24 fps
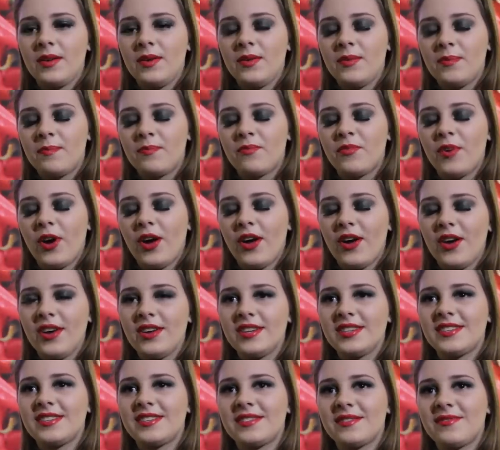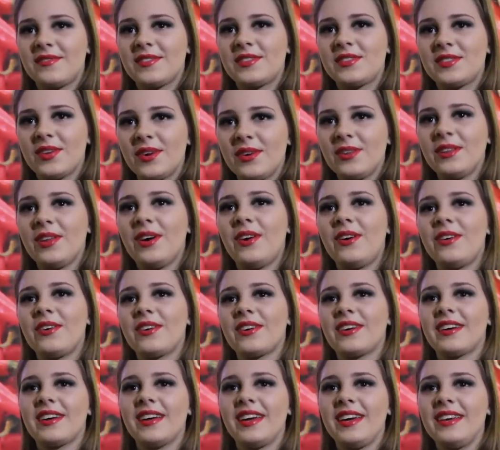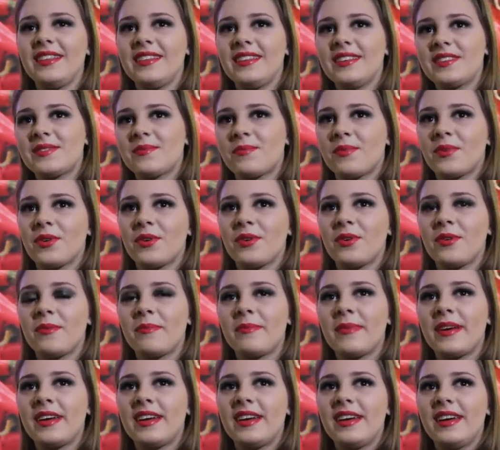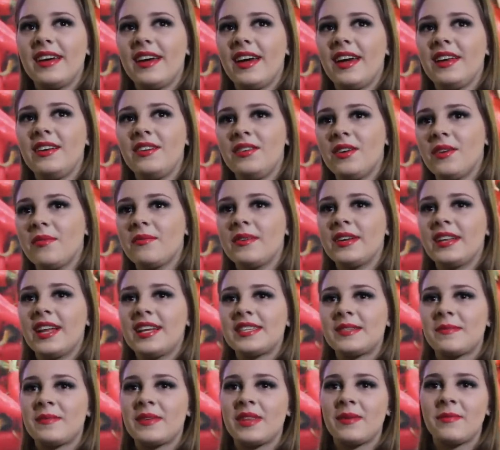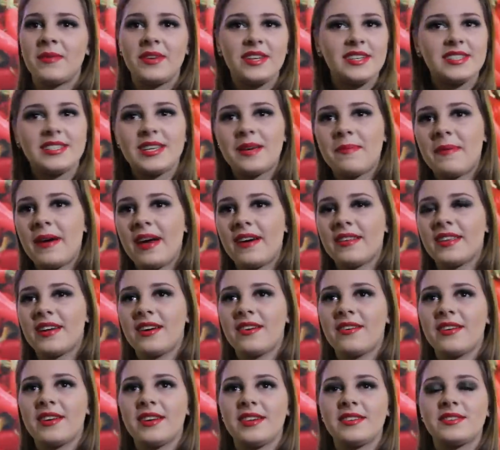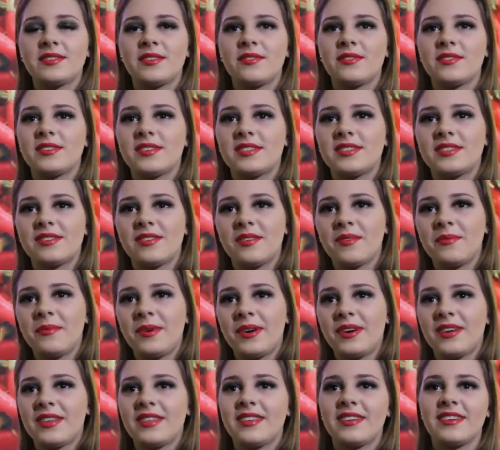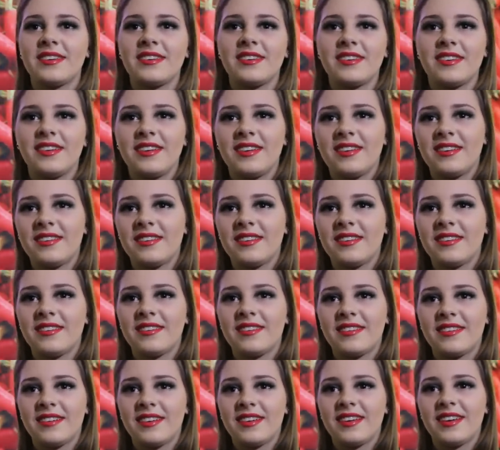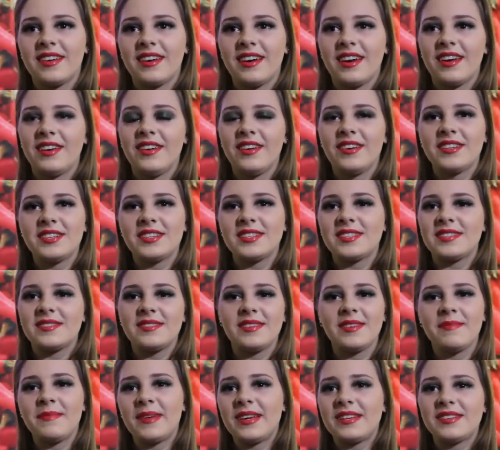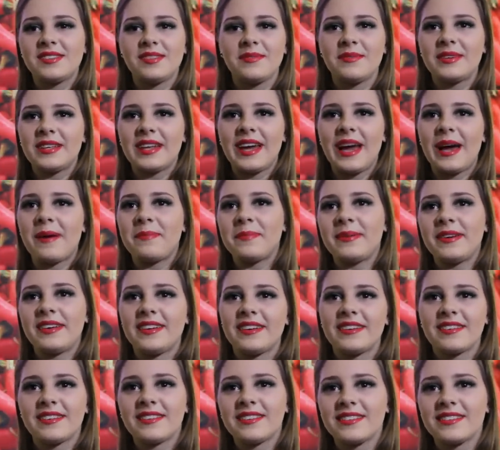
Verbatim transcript: you rehearse for so long in this room and you don't realize it but then when you step out there it's all just so worth it and I don't know it just it makes you really happy